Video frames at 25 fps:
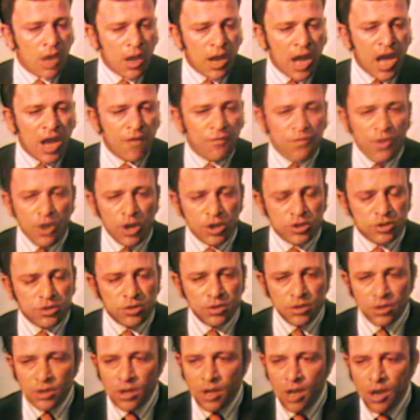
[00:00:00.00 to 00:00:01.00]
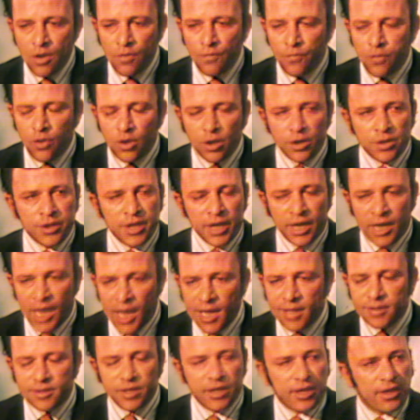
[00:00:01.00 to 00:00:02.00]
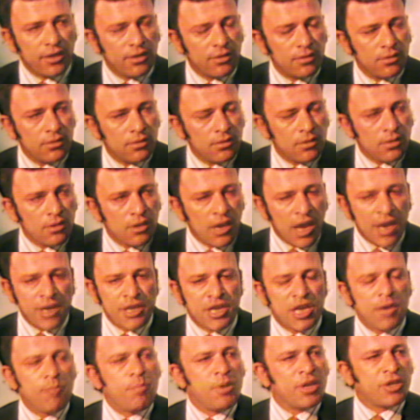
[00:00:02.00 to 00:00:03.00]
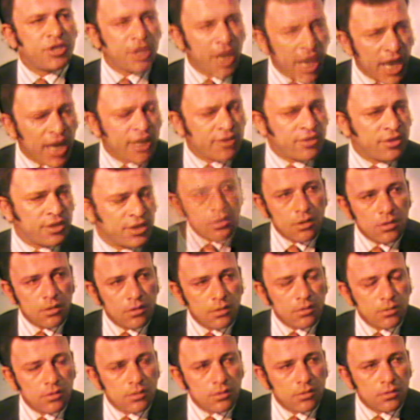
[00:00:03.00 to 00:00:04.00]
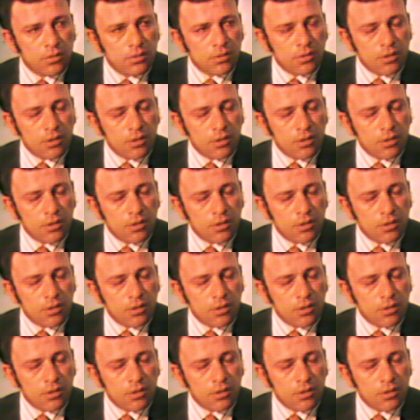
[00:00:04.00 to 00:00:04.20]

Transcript: I, I fought for the country, and he betrayed this country.